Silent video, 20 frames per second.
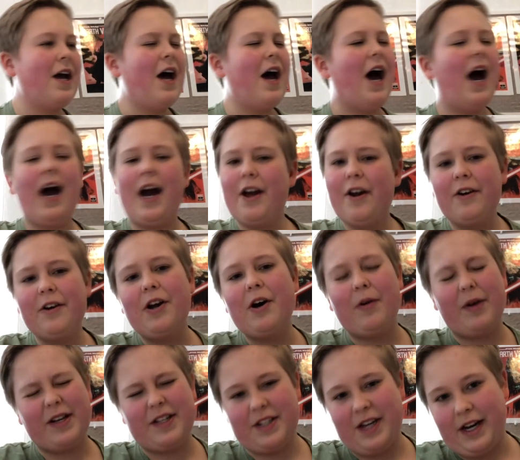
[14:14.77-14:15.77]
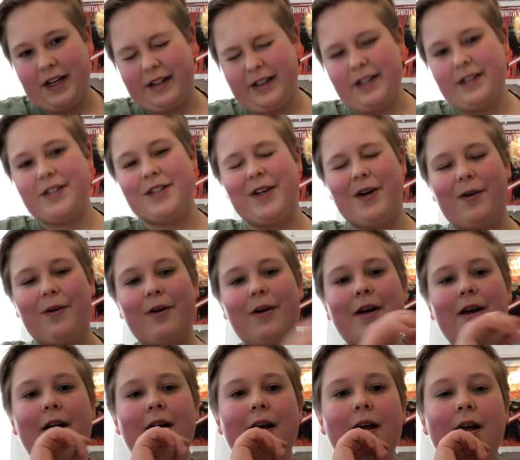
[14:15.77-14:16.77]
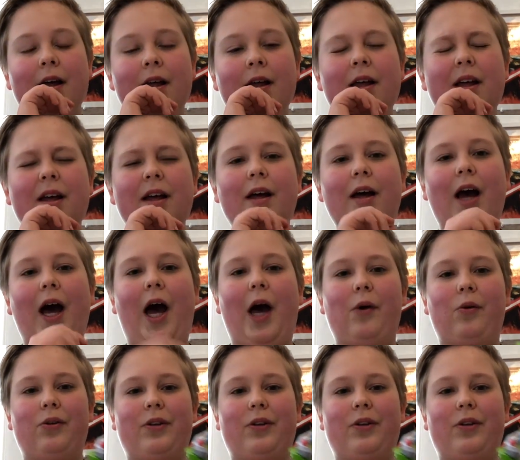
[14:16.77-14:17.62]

I don't know exactly, so I will